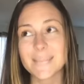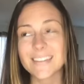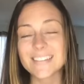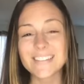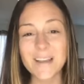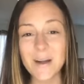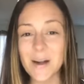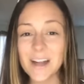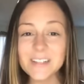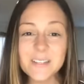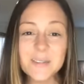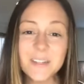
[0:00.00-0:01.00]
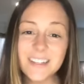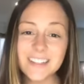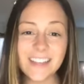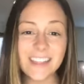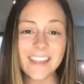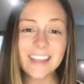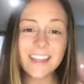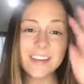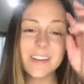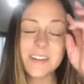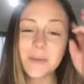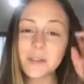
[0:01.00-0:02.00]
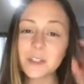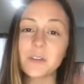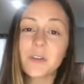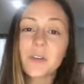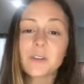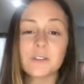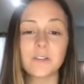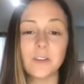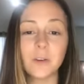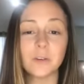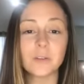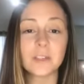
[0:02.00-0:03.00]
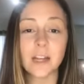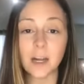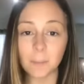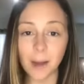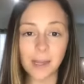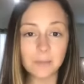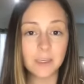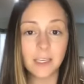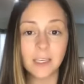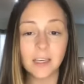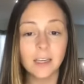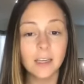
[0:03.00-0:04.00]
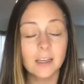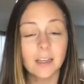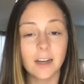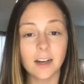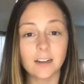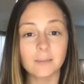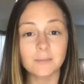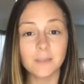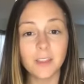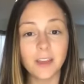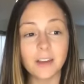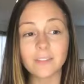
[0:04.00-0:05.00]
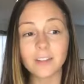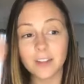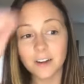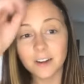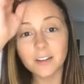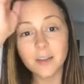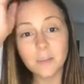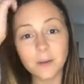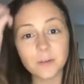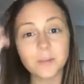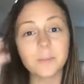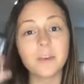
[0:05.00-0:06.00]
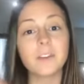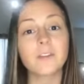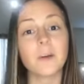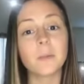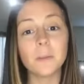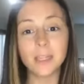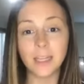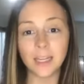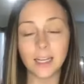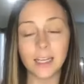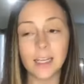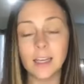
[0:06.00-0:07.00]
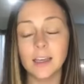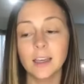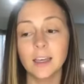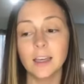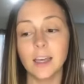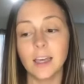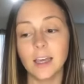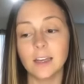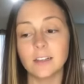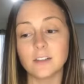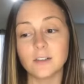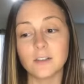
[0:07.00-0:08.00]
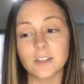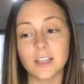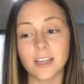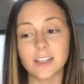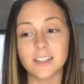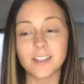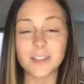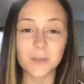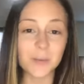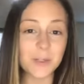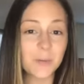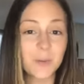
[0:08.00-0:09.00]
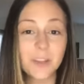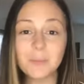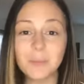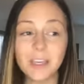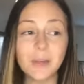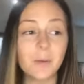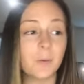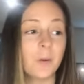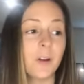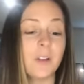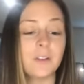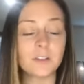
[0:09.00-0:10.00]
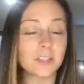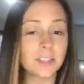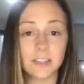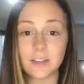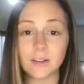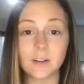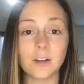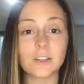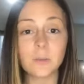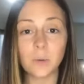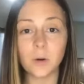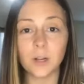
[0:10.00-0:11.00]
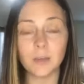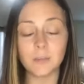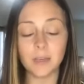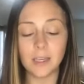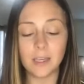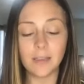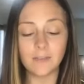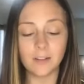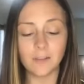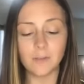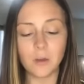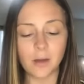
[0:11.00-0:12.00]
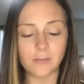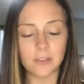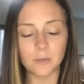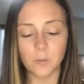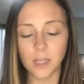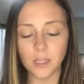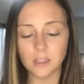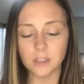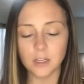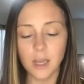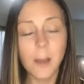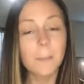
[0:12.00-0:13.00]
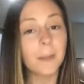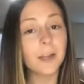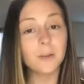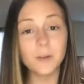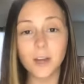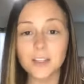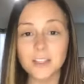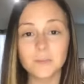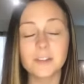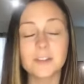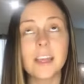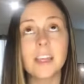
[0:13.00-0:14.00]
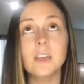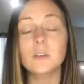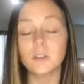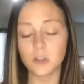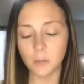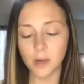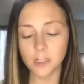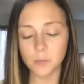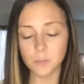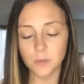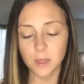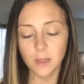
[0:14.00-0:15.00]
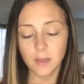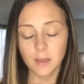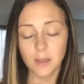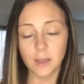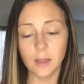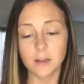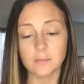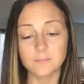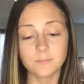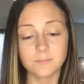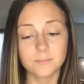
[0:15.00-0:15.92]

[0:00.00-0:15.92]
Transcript: so I just wanted to say thank you, especially for those of you who stuck by me, um, that have literally been with me from the beginning and you decided to switch with me or you still are supporting me even if you haven't switched. My new customers, thank you so much. Um,